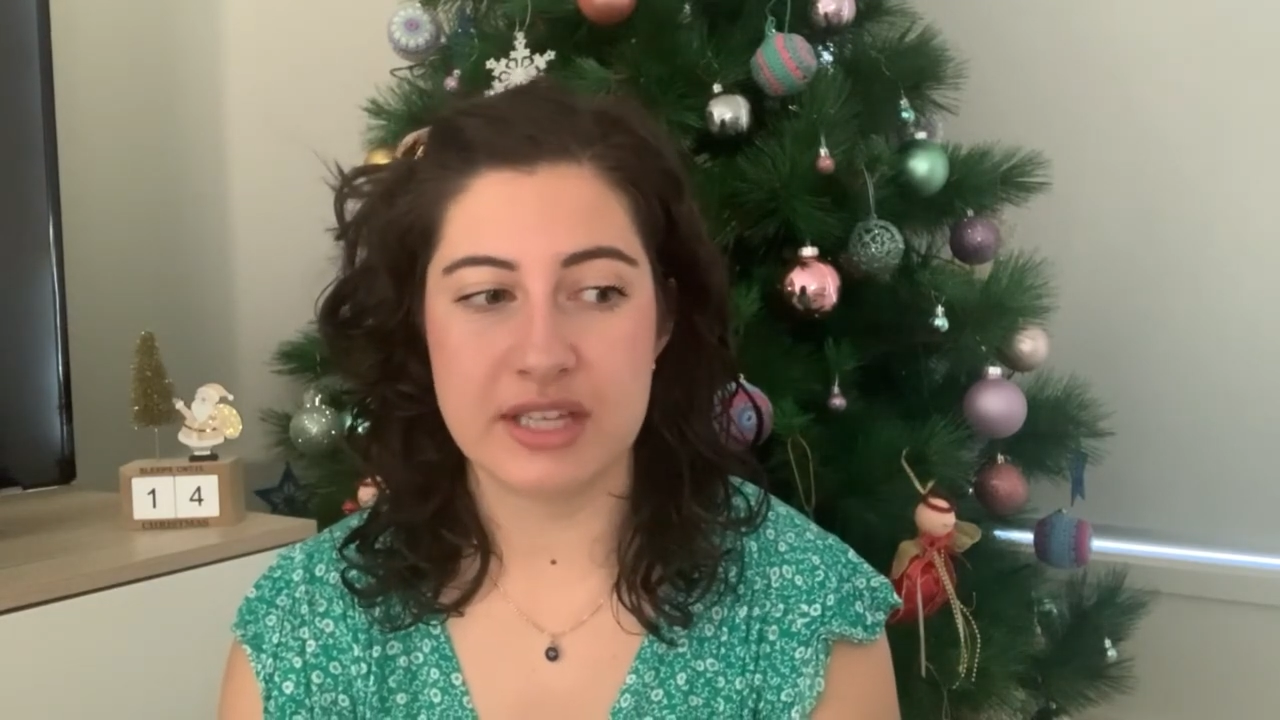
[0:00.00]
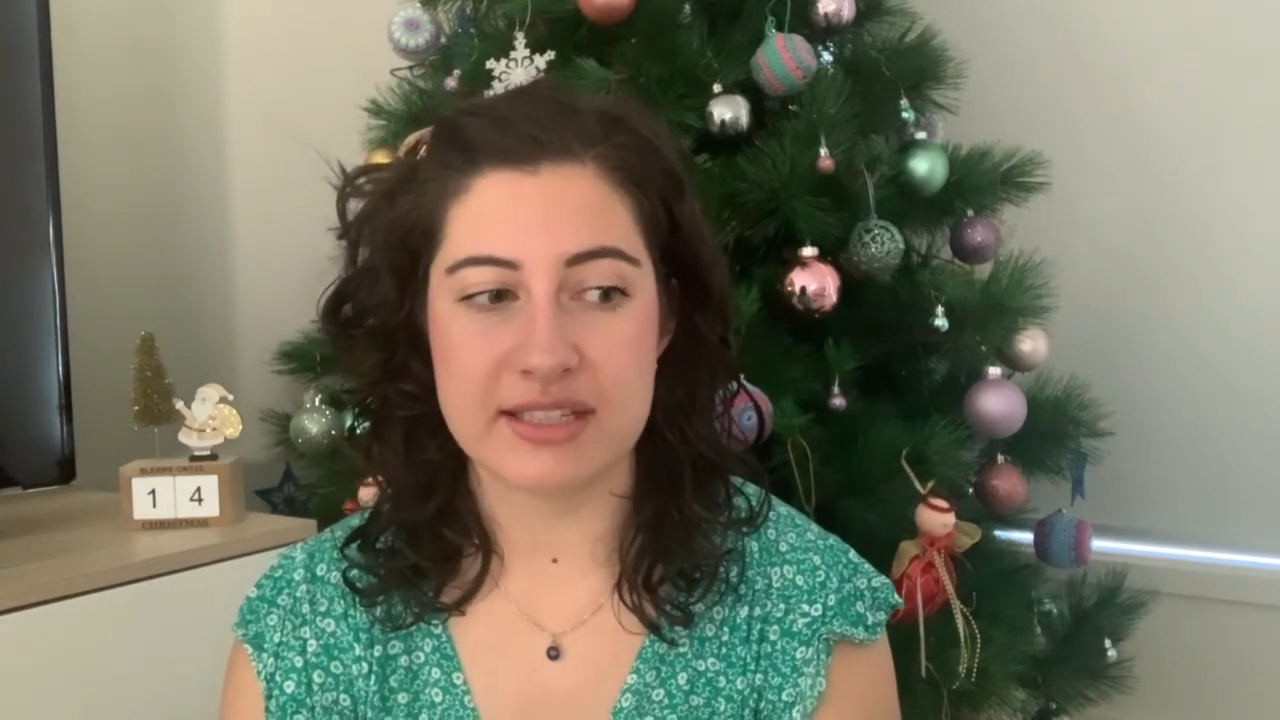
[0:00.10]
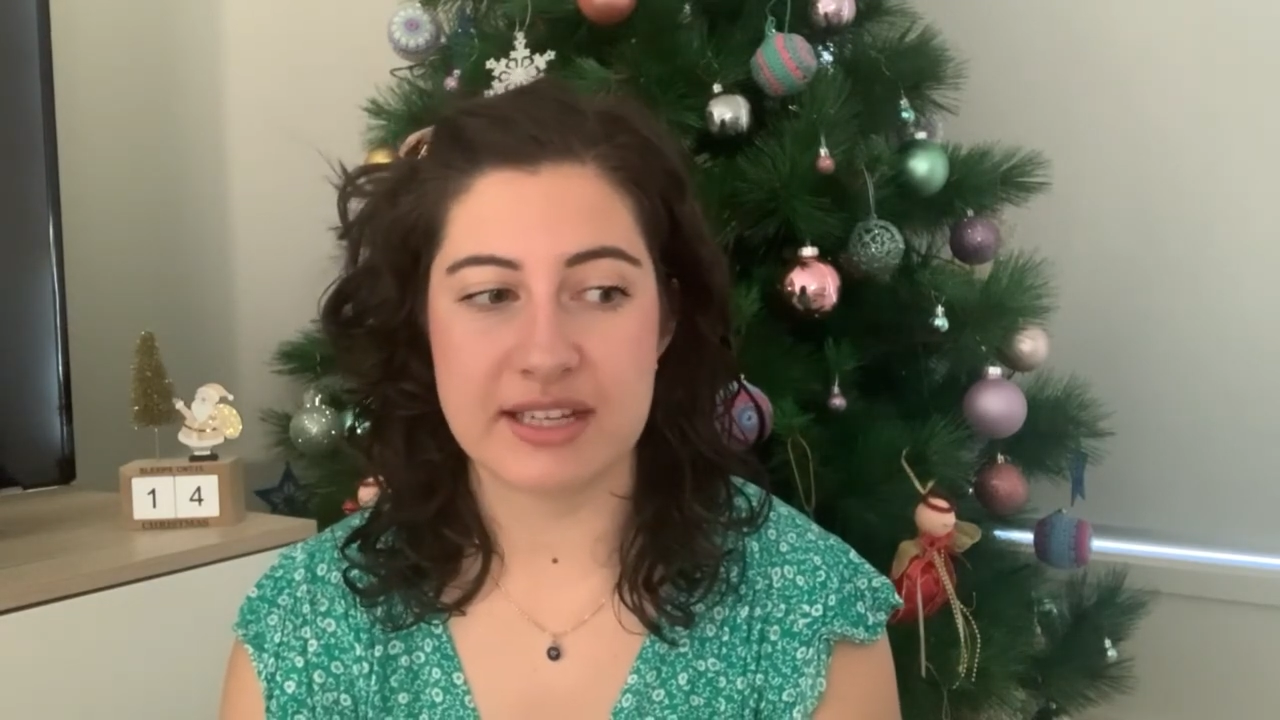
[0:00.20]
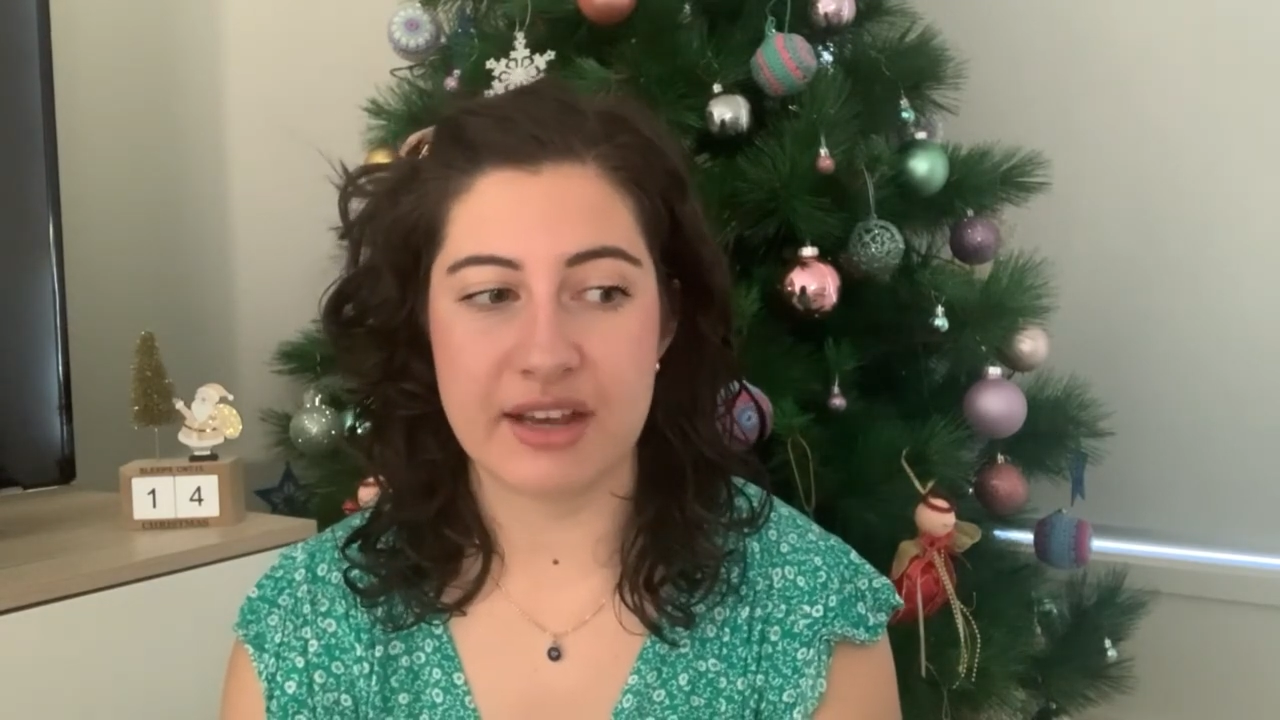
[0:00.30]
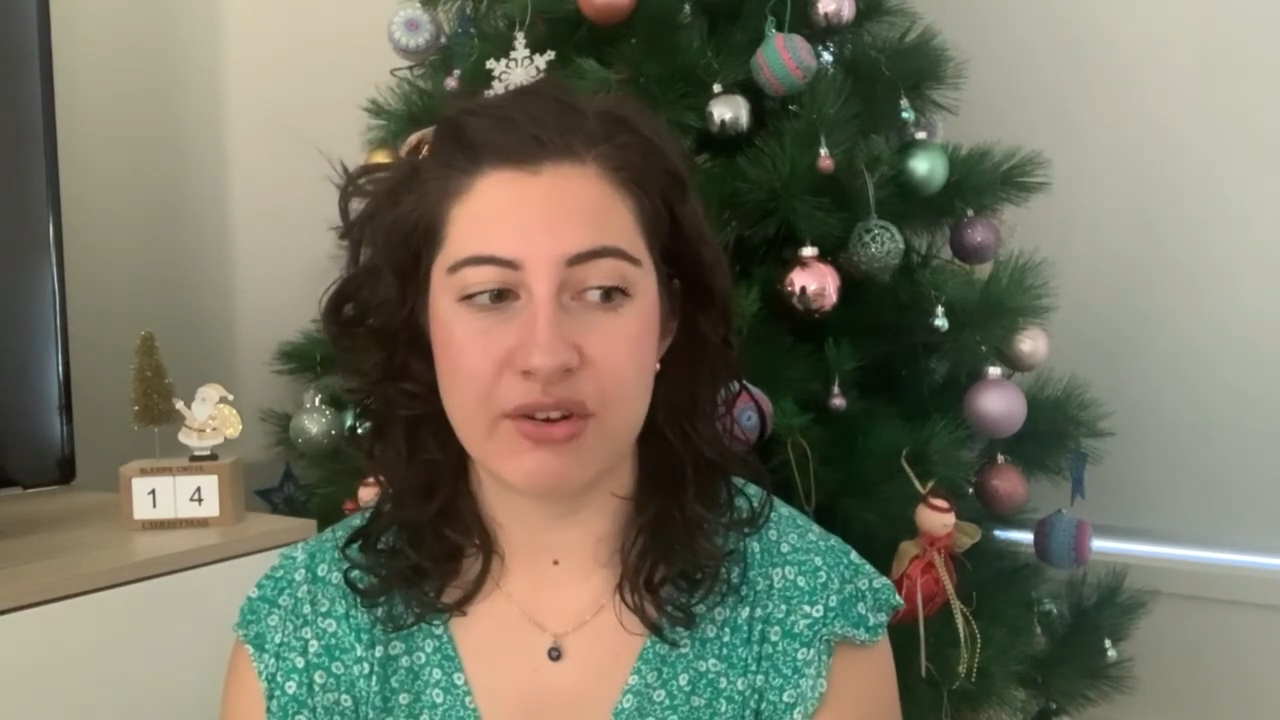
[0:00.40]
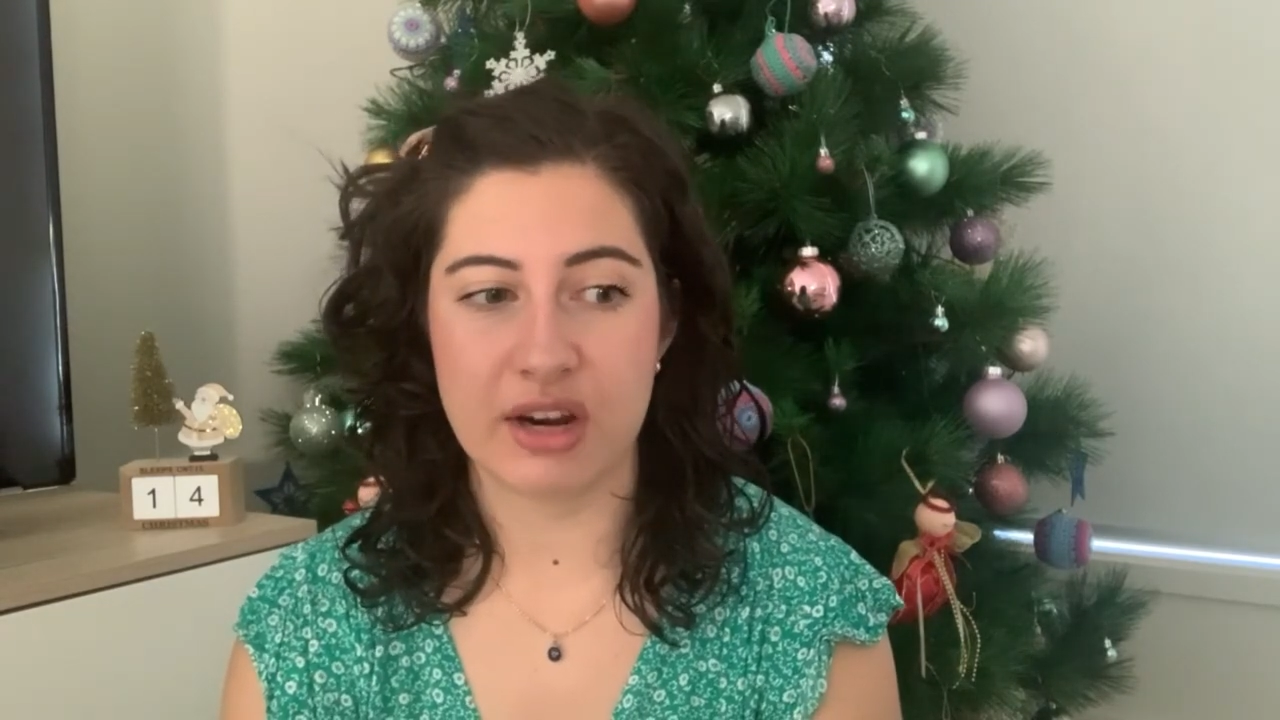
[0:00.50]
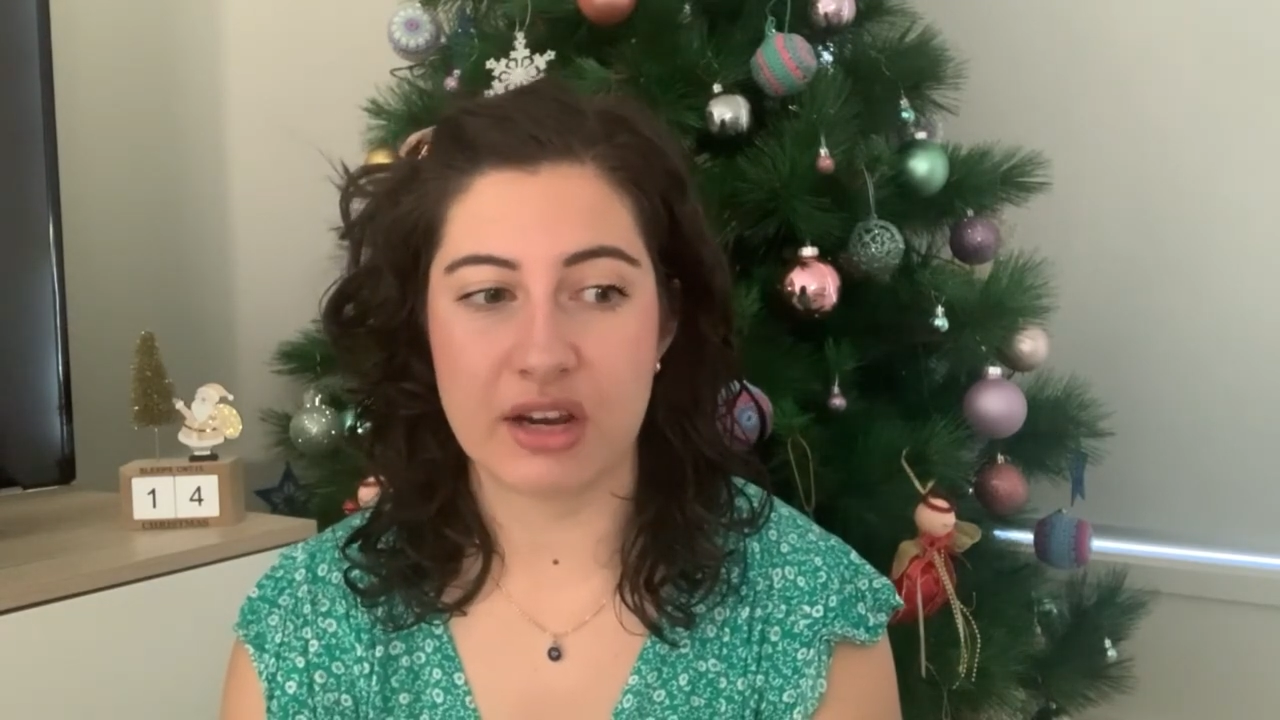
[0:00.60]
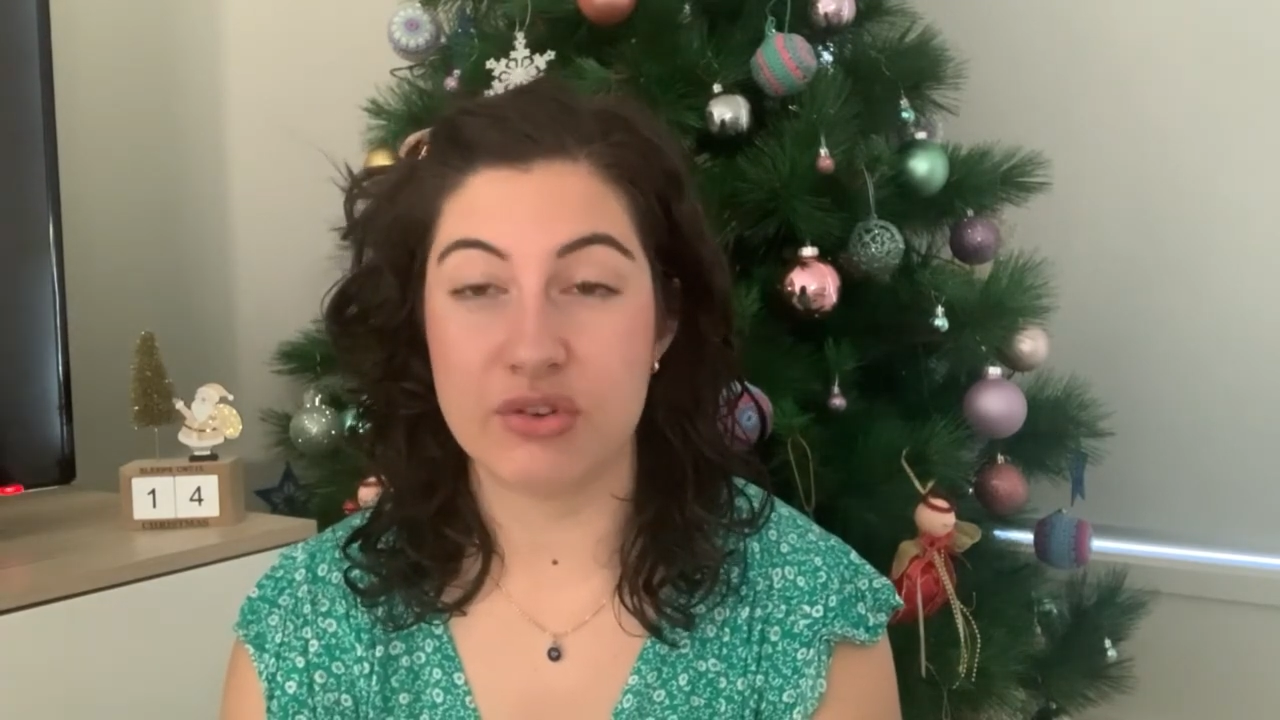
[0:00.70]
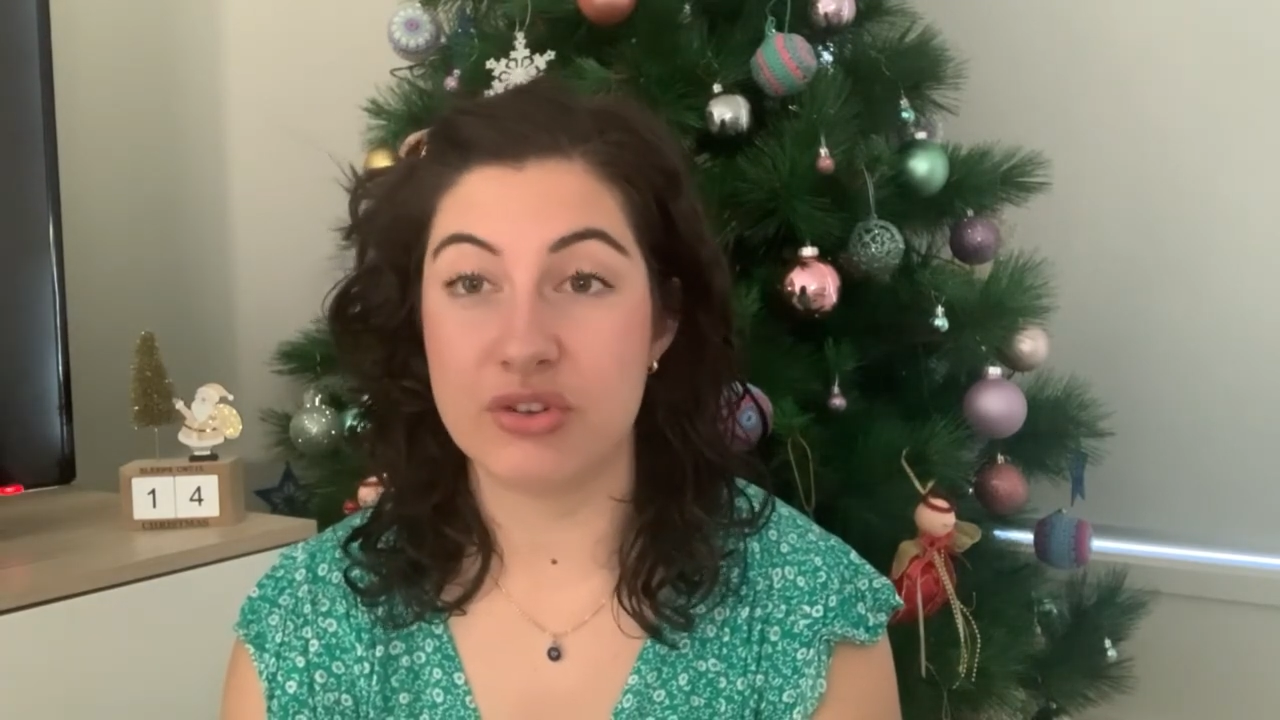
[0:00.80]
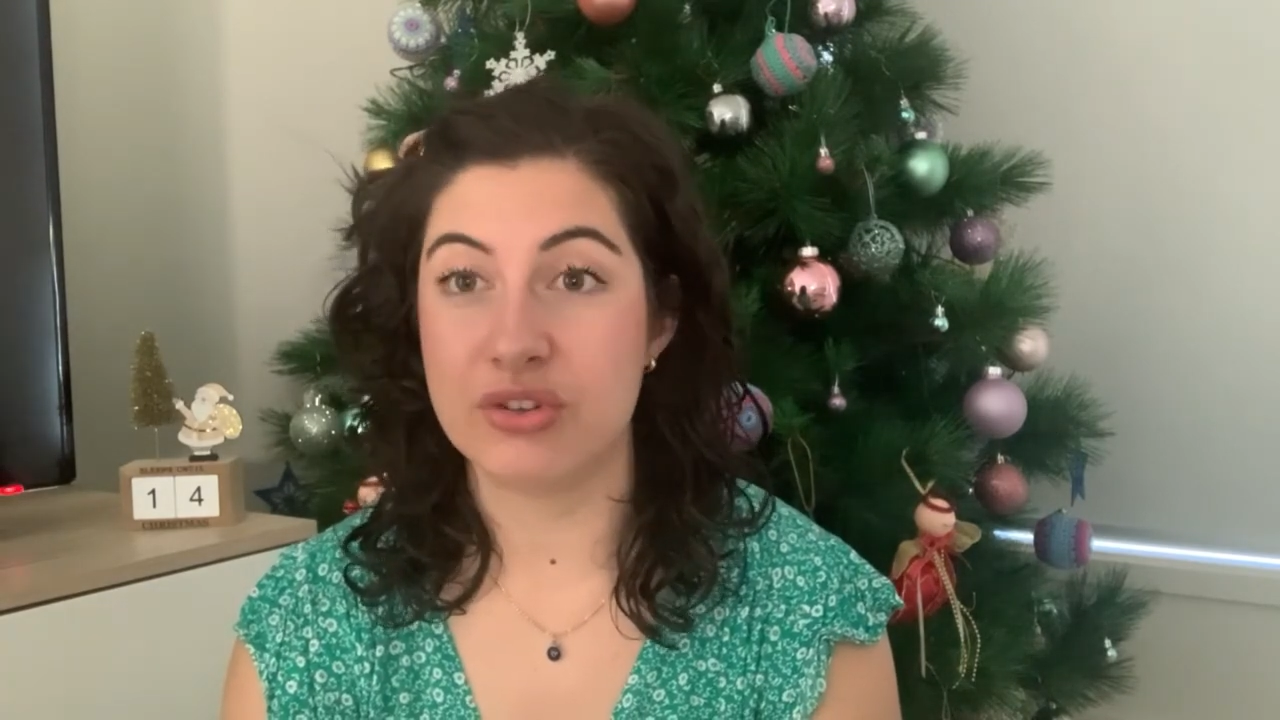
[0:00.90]
that today or I
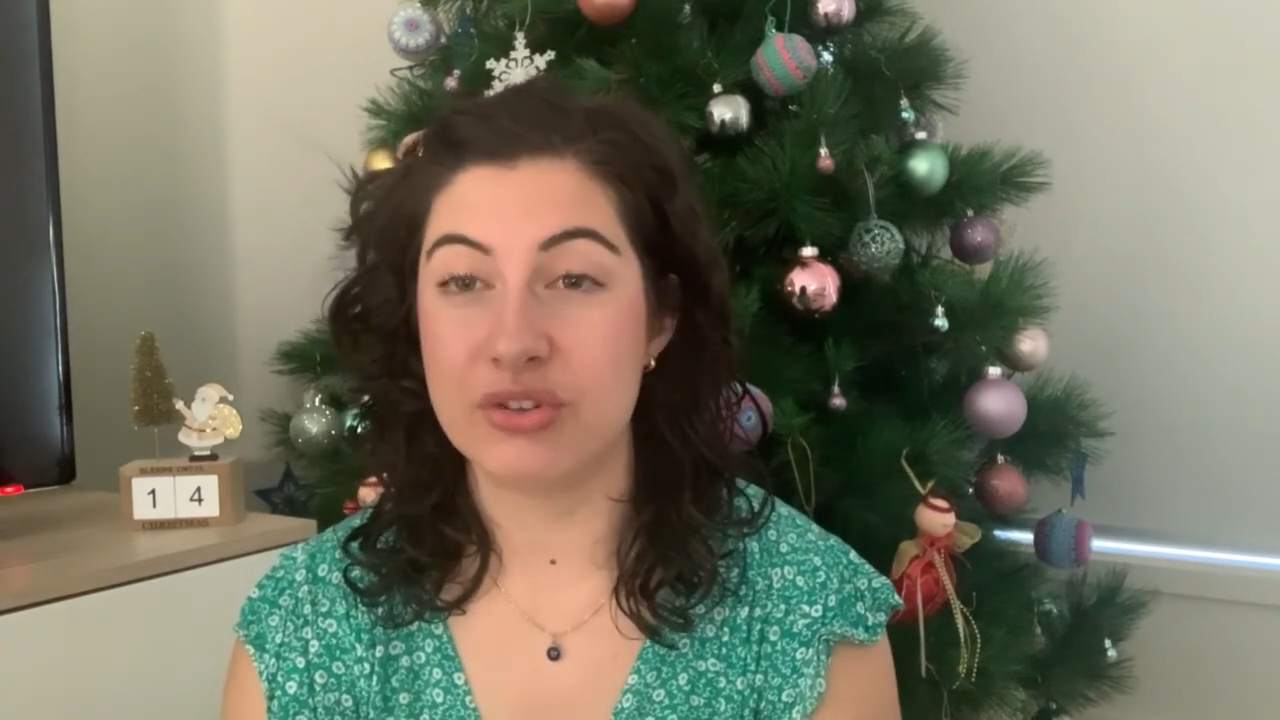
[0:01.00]
could